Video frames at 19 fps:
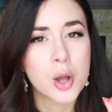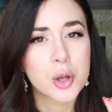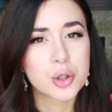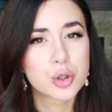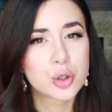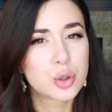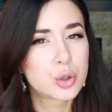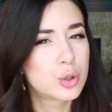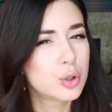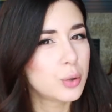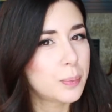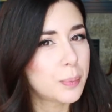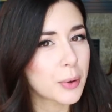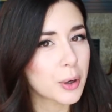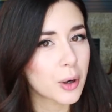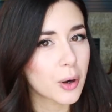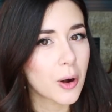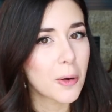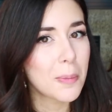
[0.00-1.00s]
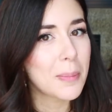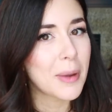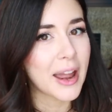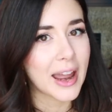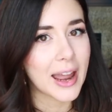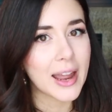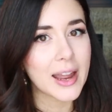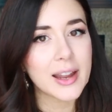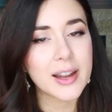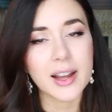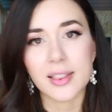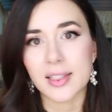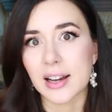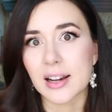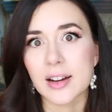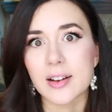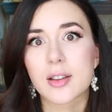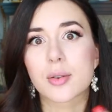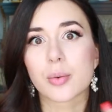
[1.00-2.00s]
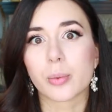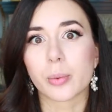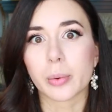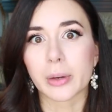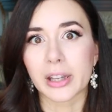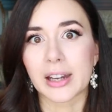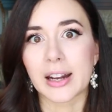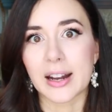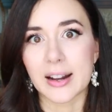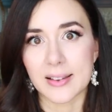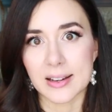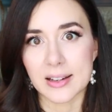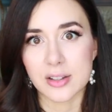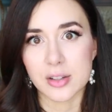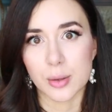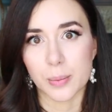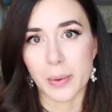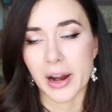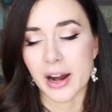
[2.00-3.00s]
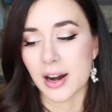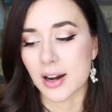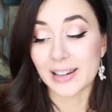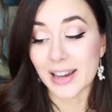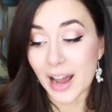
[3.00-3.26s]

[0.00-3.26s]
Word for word: super opaque, then it's really easy to wear.